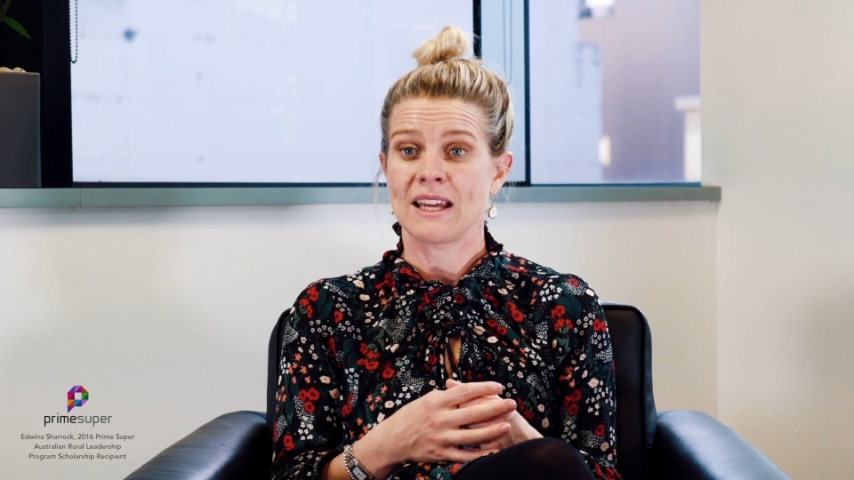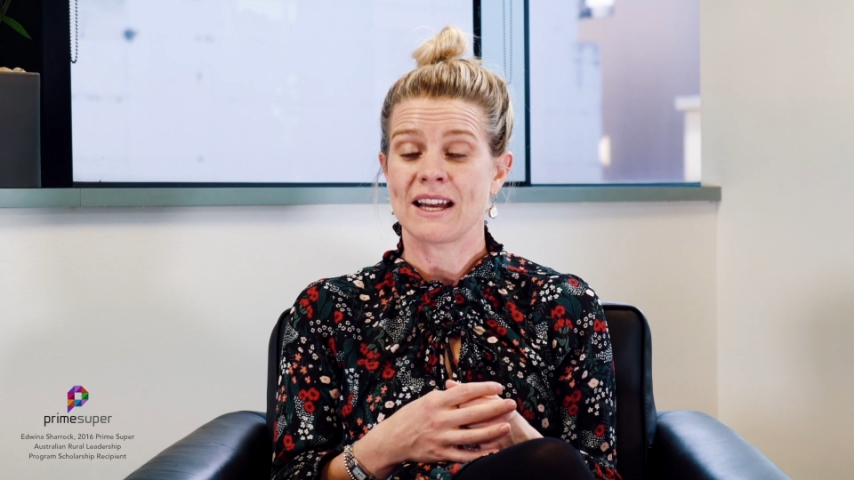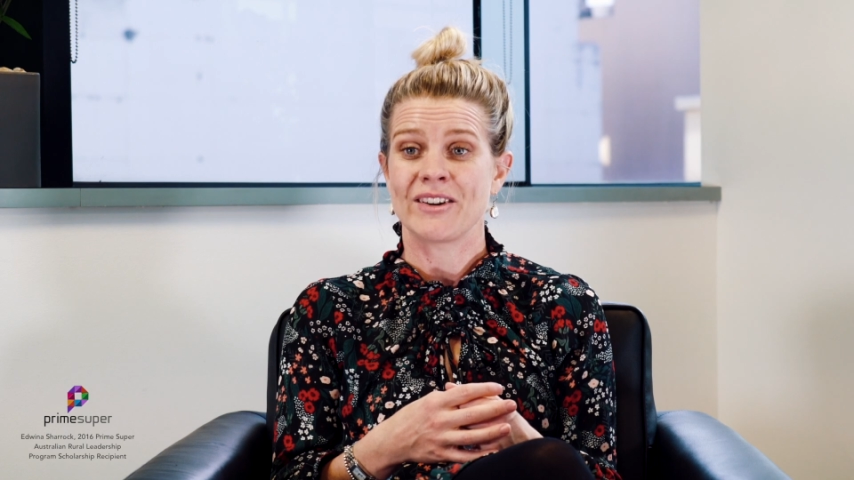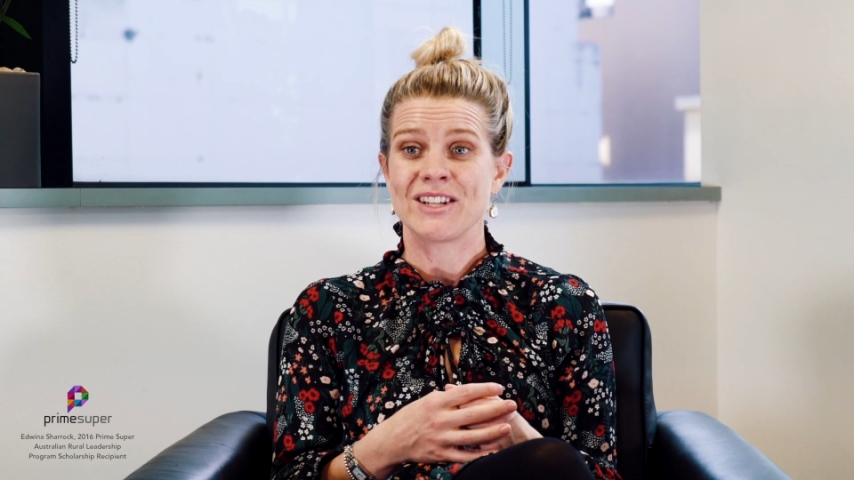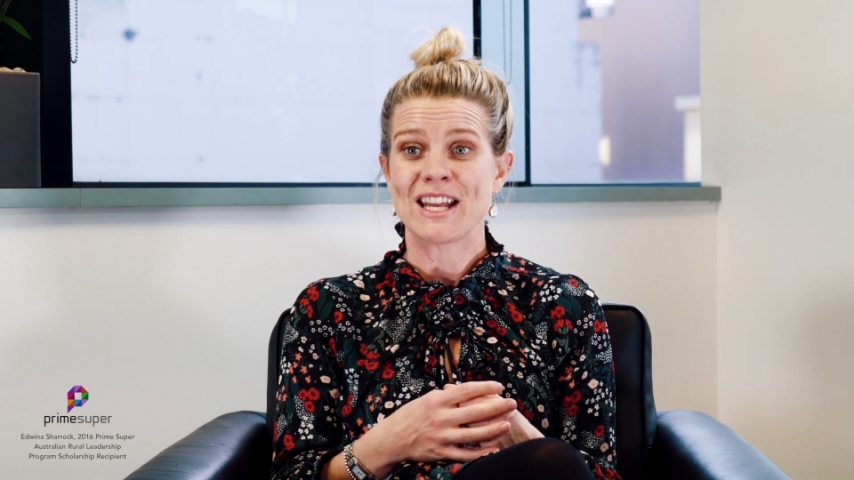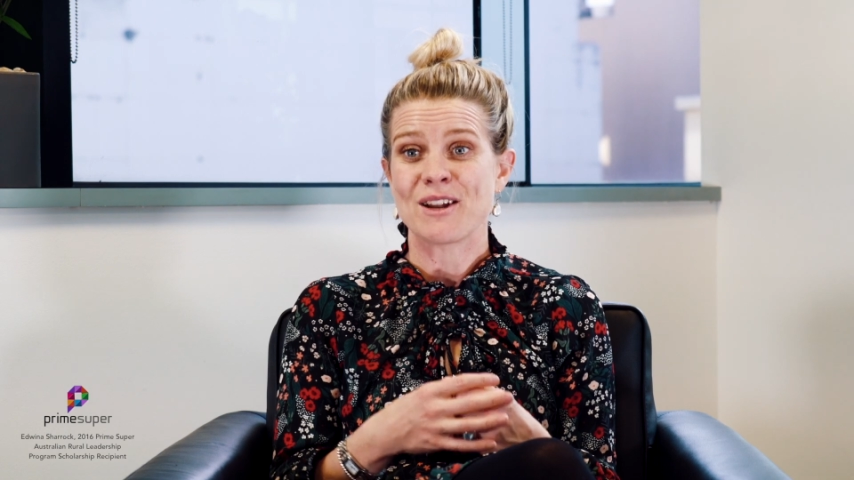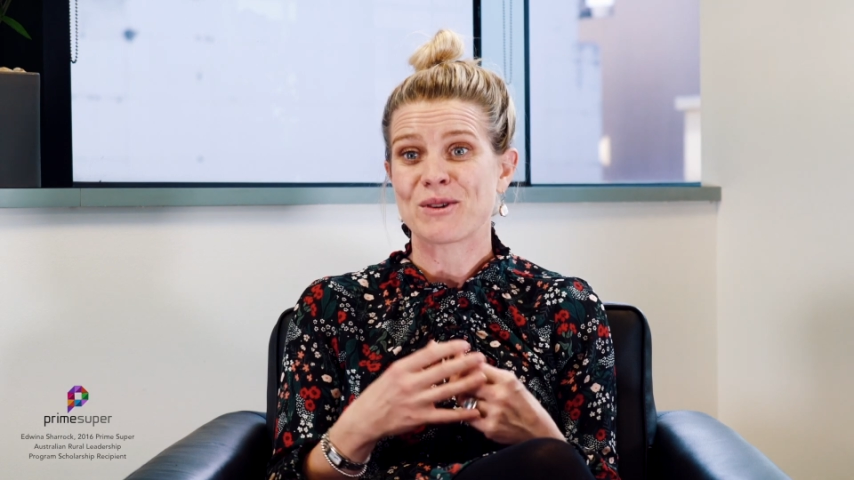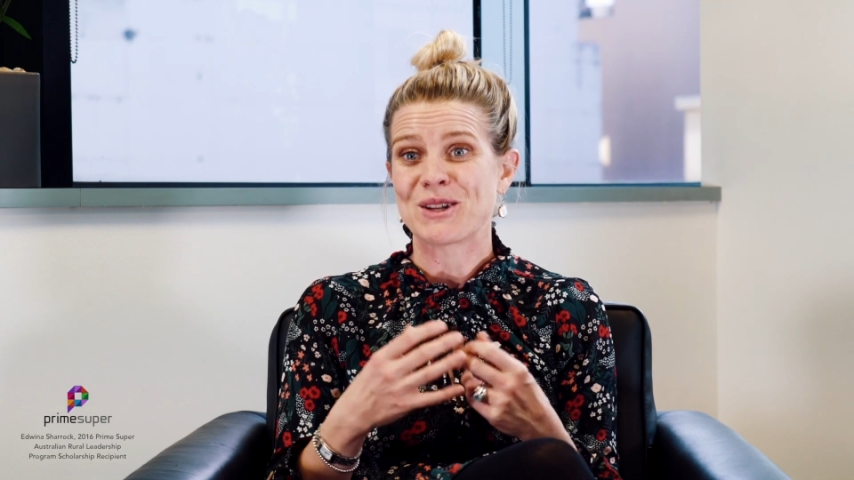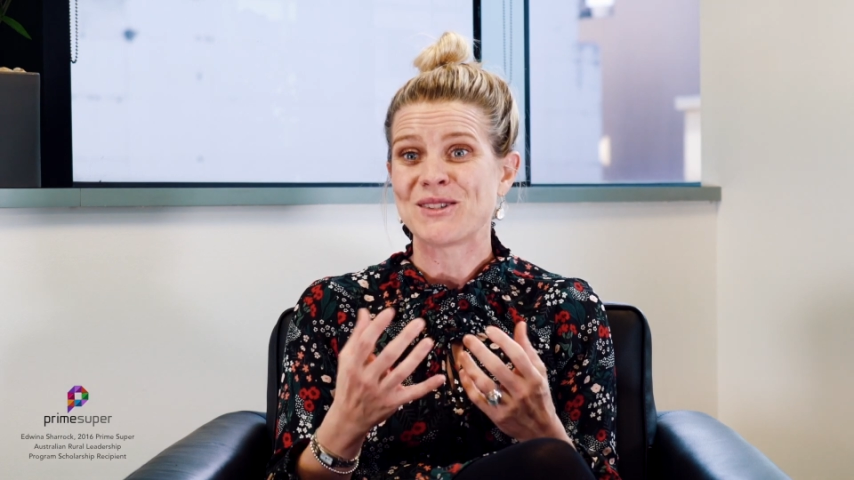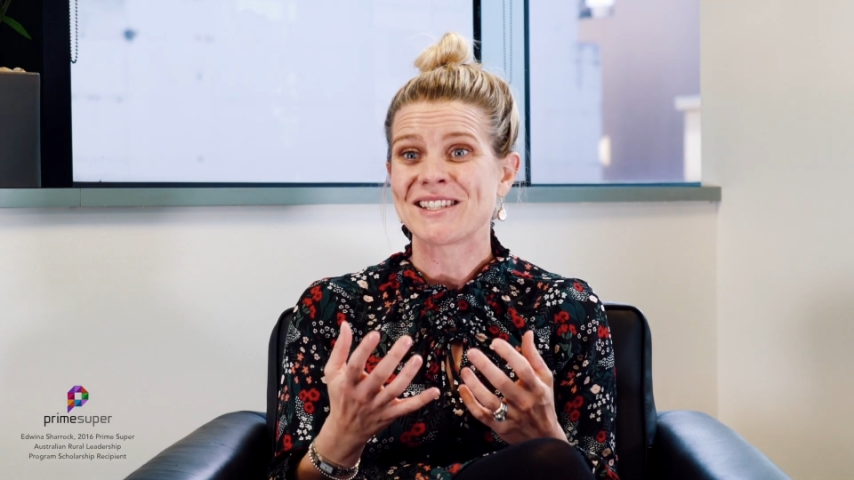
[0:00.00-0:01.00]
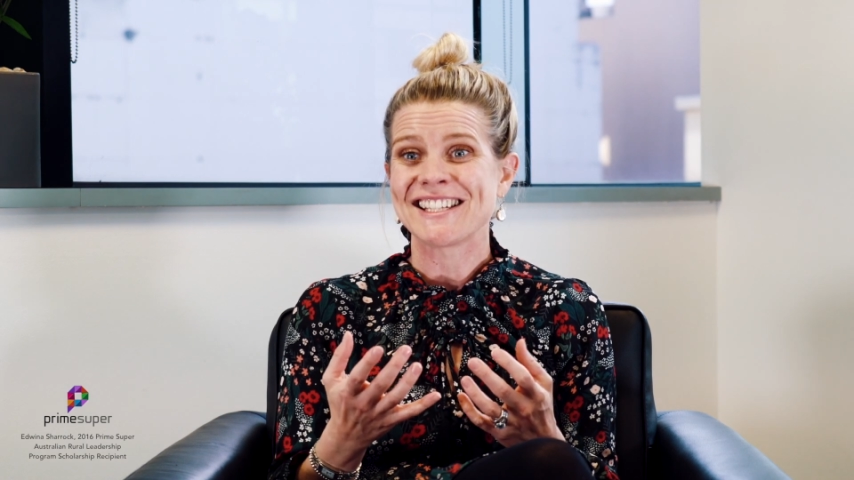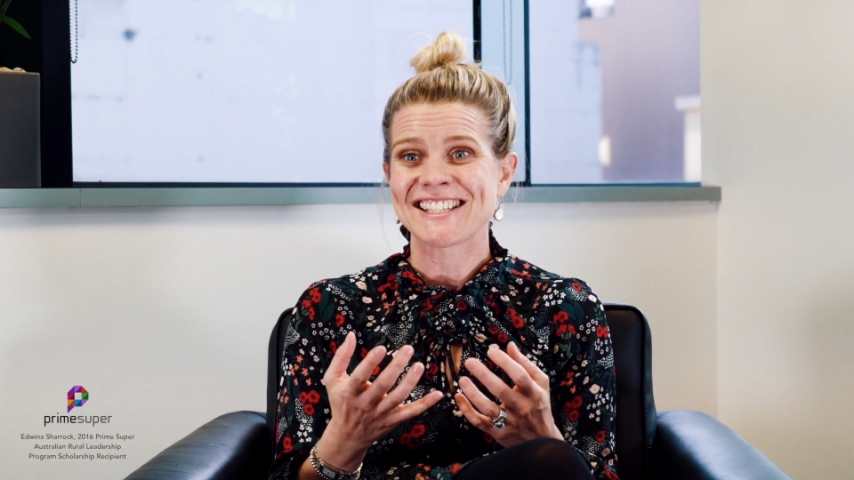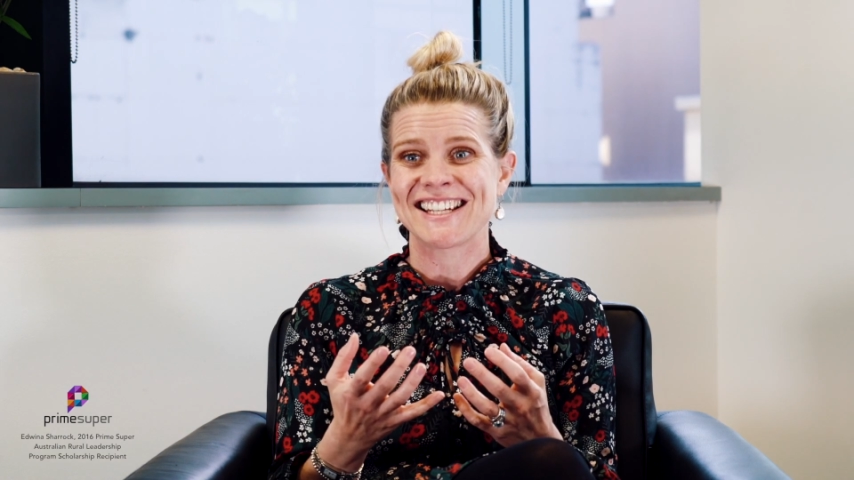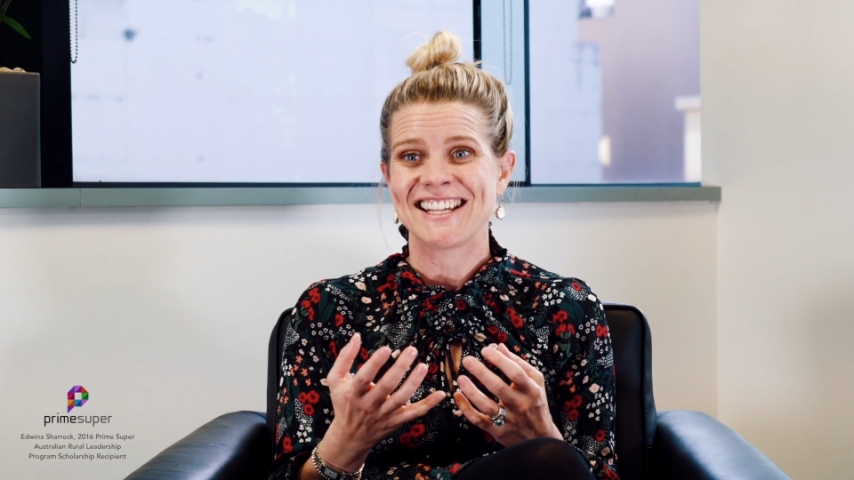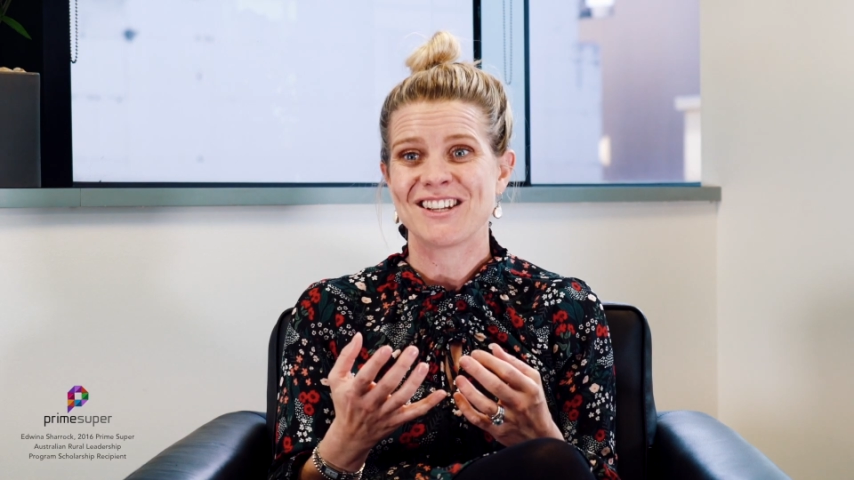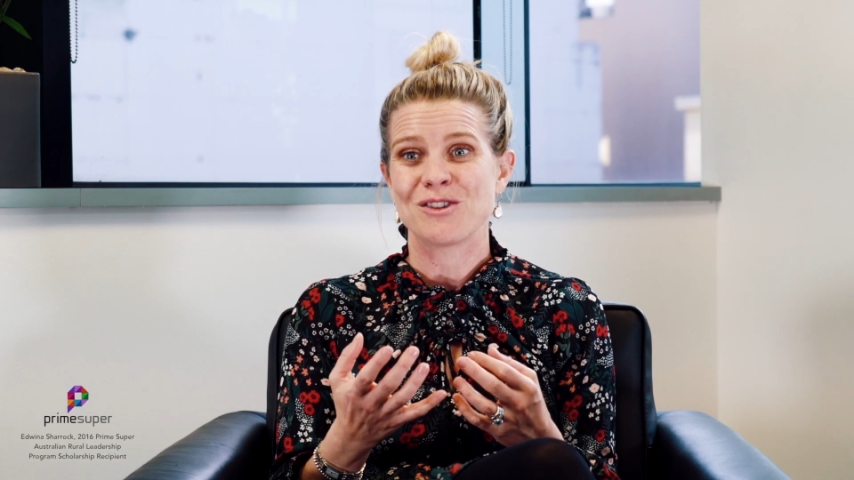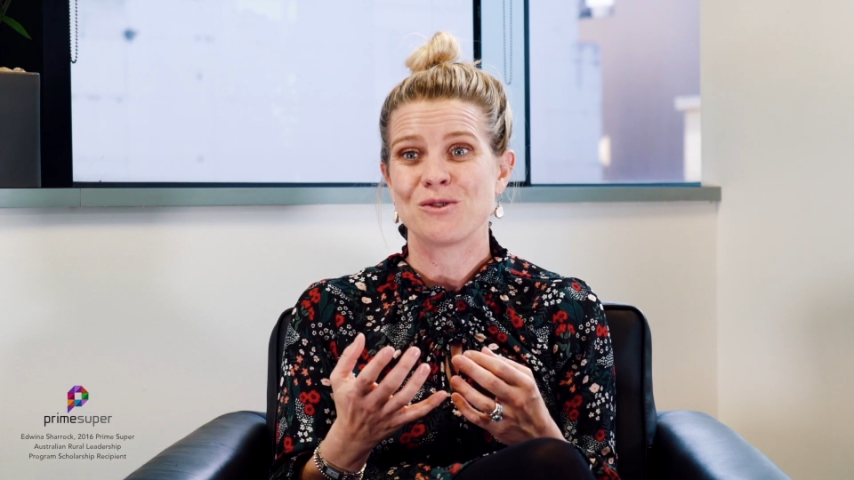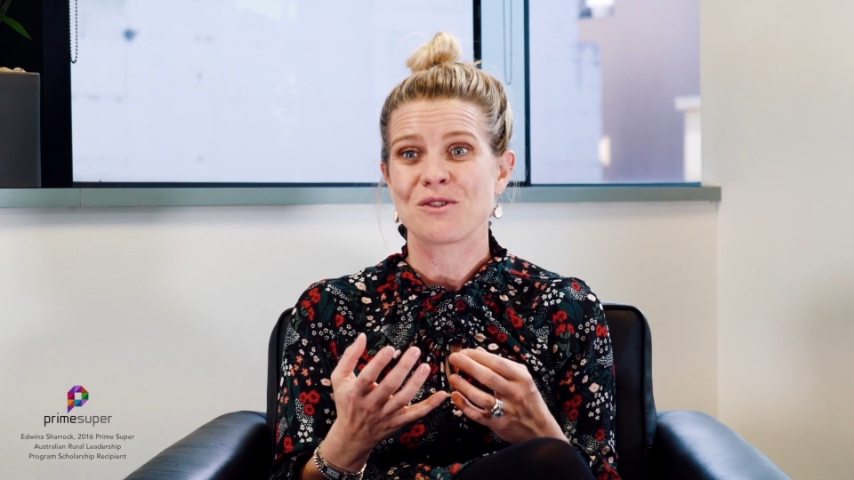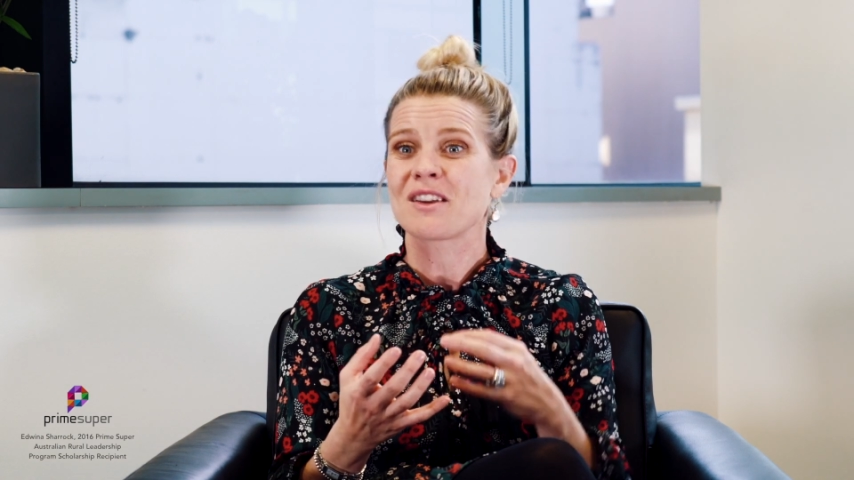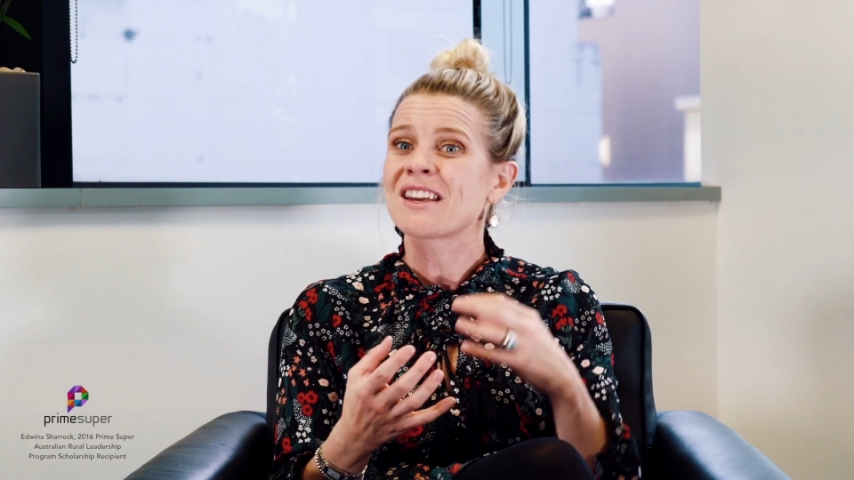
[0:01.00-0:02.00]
encourage anyone who's listening who